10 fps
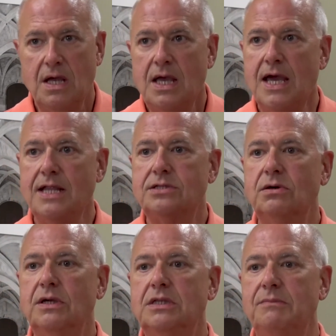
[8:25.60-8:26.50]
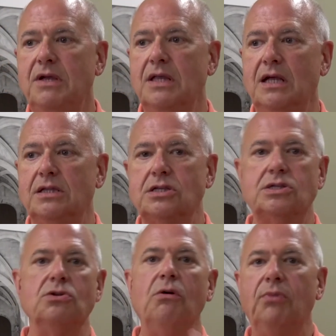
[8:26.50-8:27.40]
And it's going to be like this
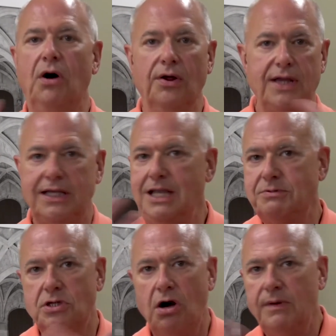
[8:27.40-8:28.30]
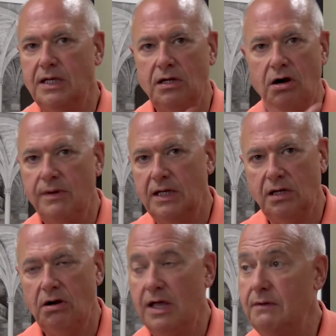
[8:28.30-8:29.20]
snowball that keeps going and going and going.